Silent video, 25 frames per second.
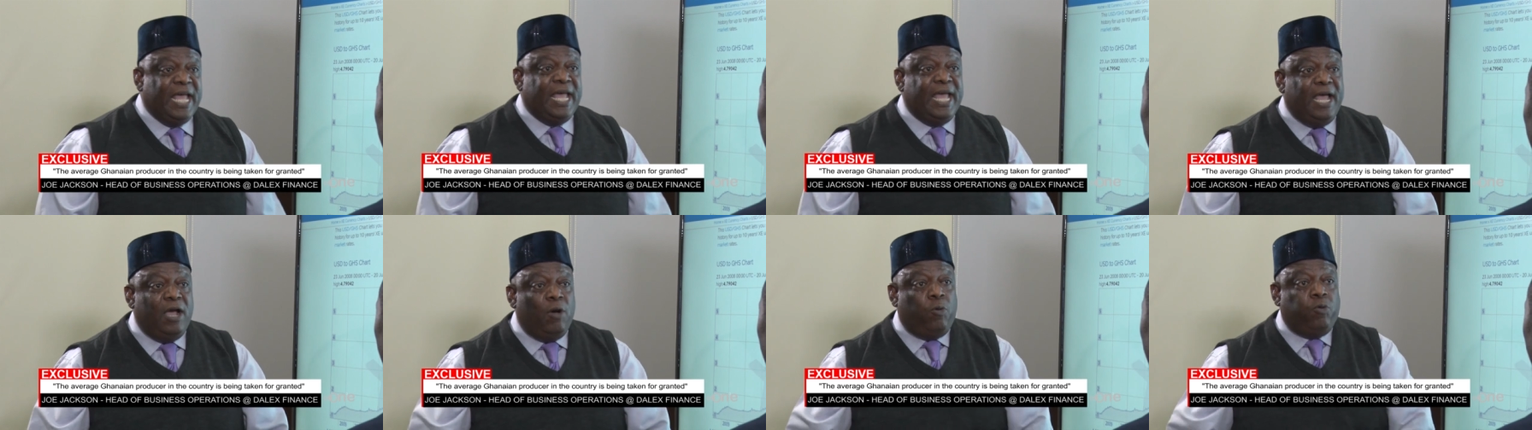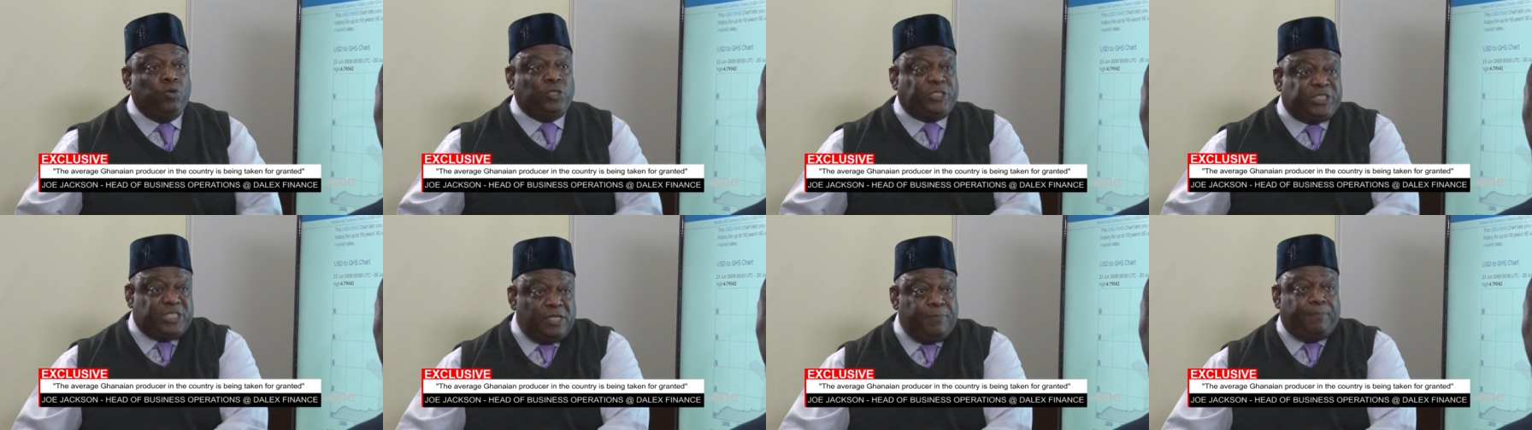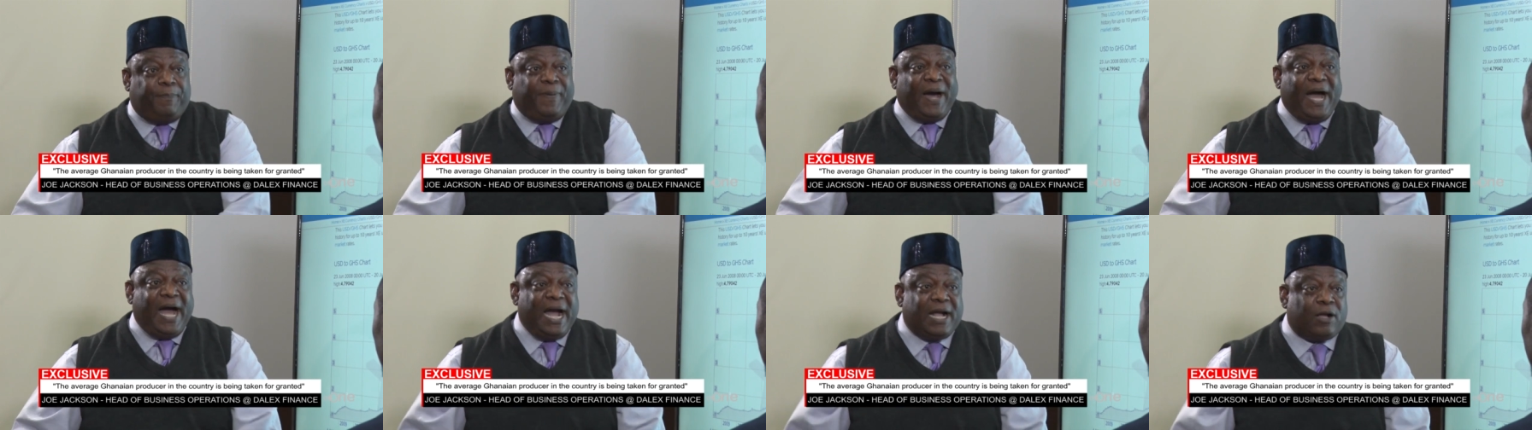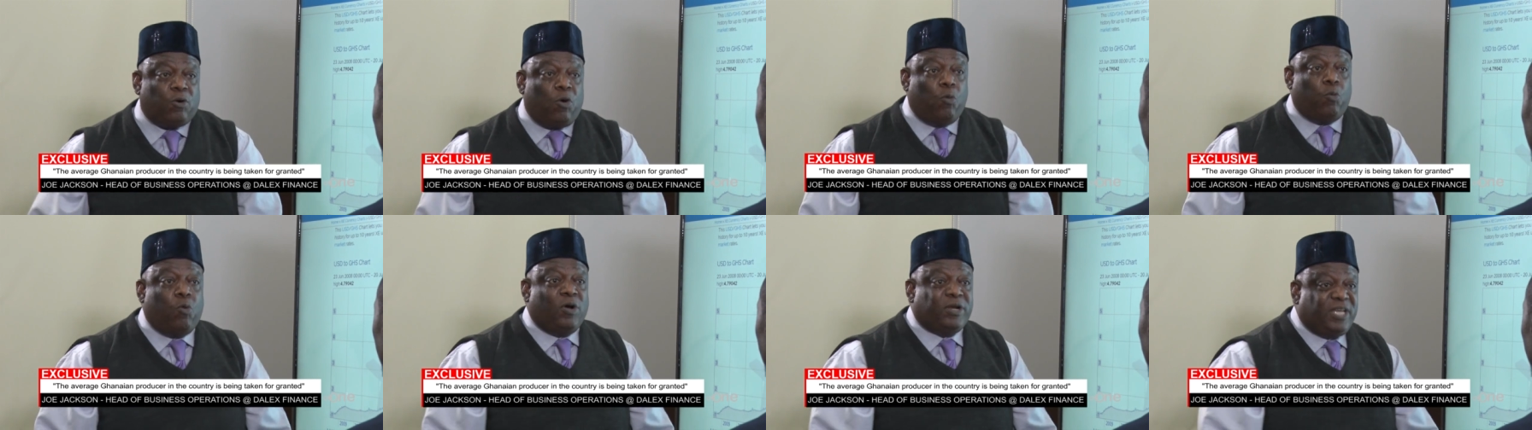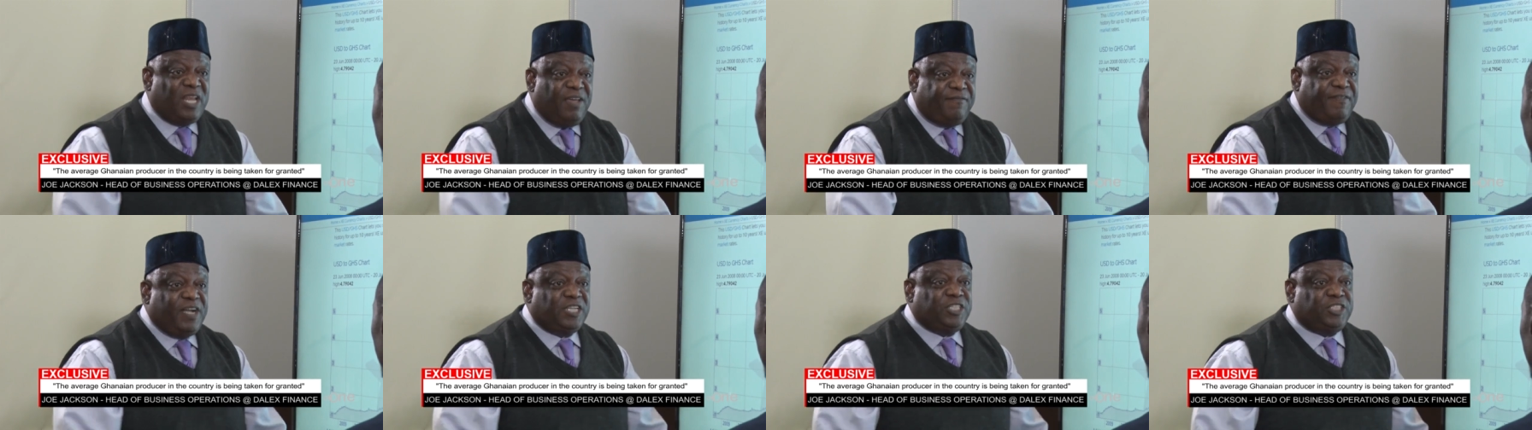a Gucci bag, or
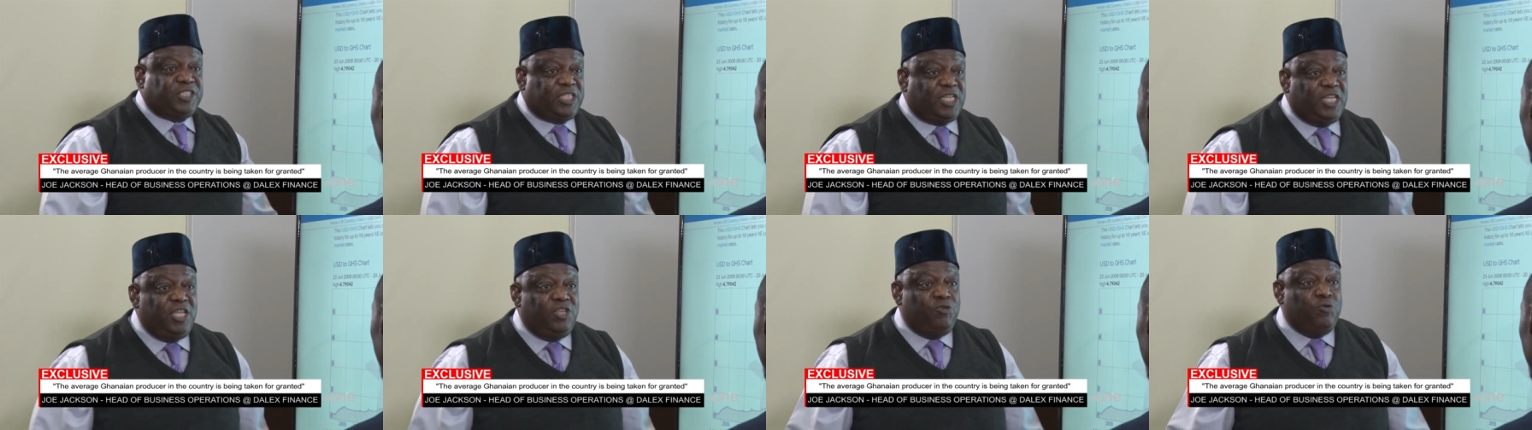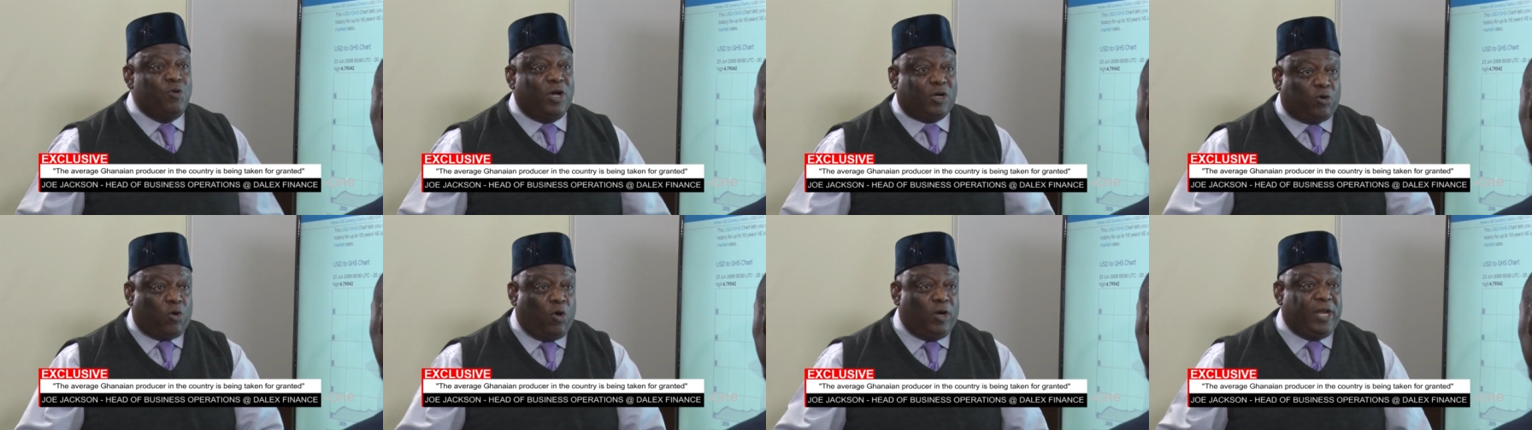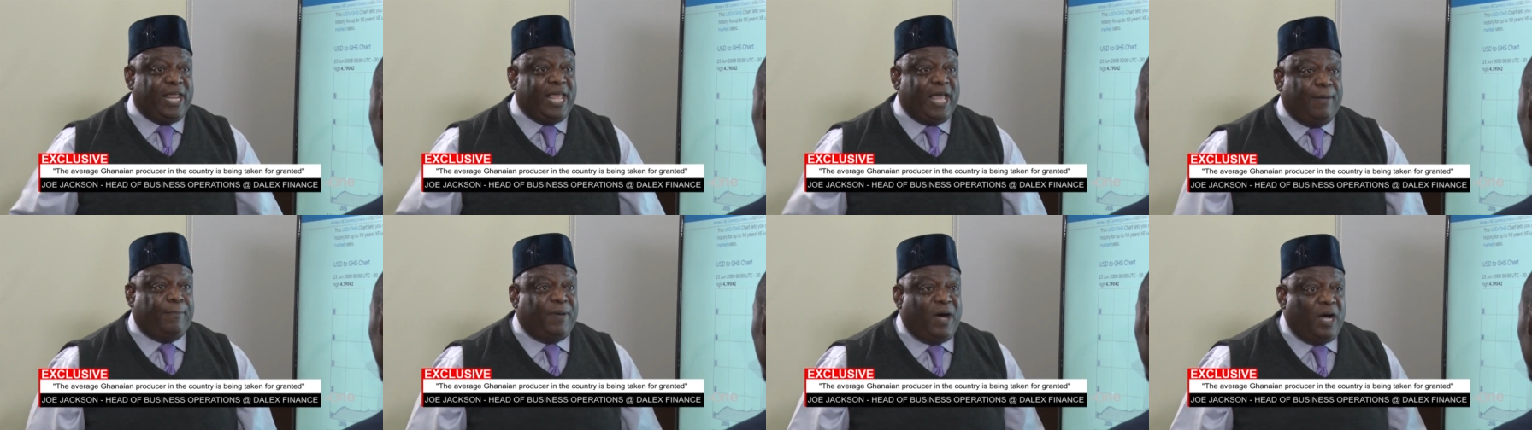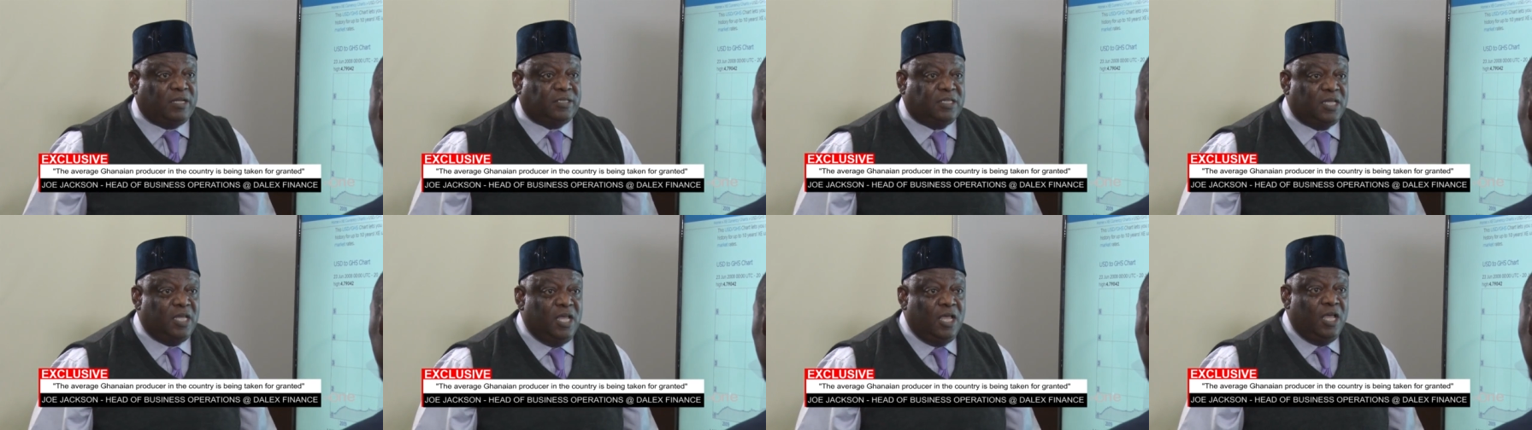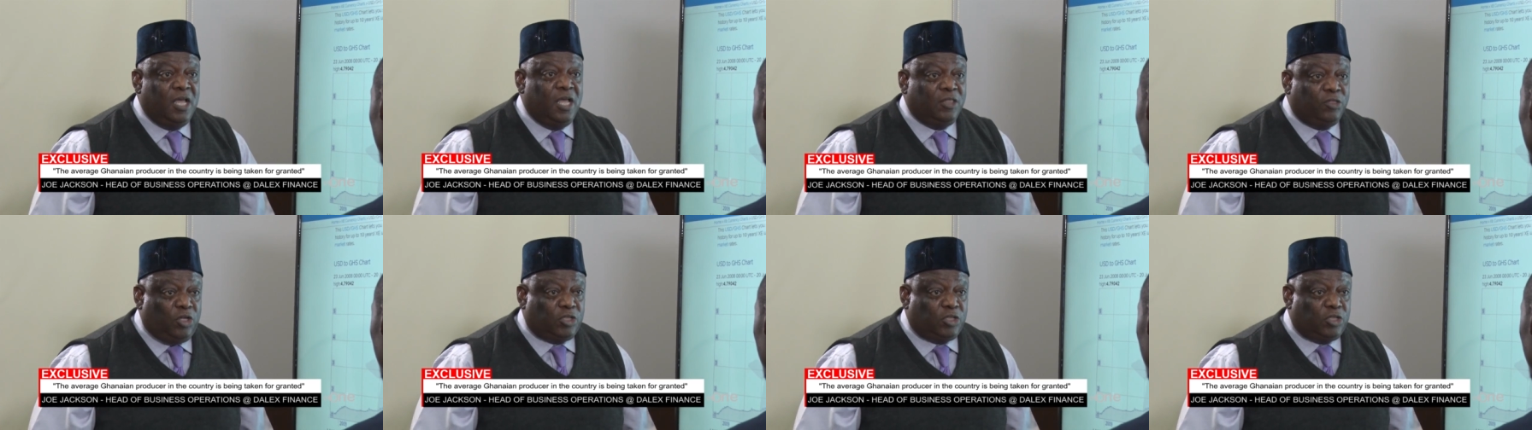whatever chi you are calling about.